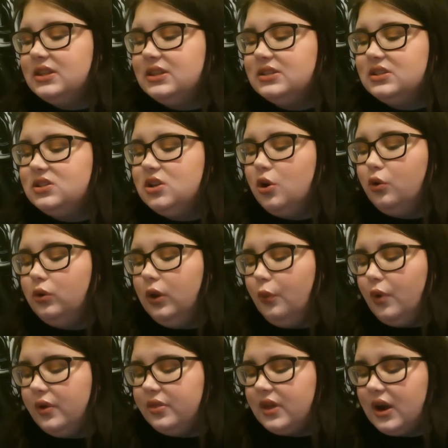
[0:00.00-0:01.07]
This is the only
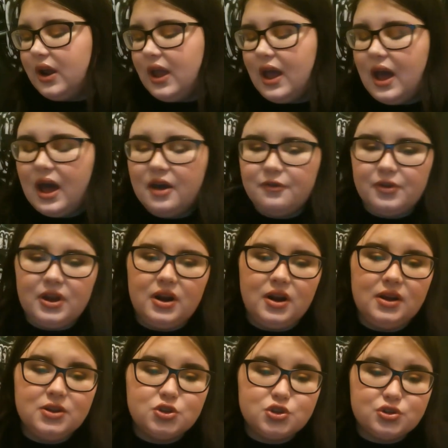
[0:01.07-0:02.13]
one that I have, and
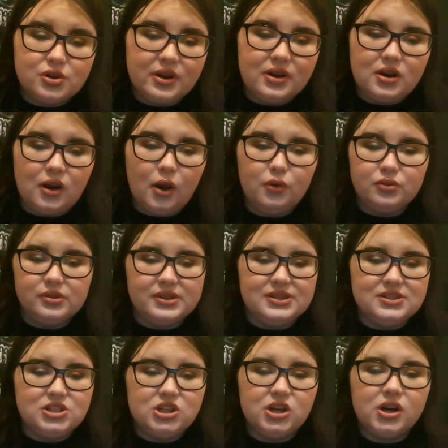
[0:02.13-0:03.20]
I tried it out
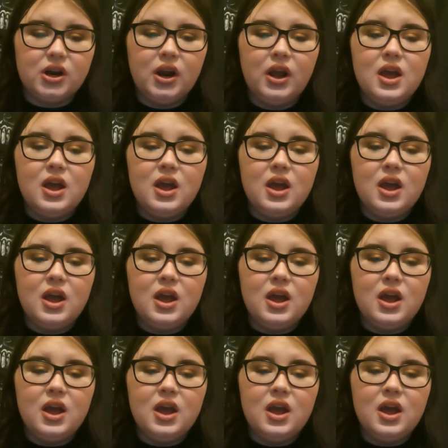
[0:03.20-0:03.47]
this year.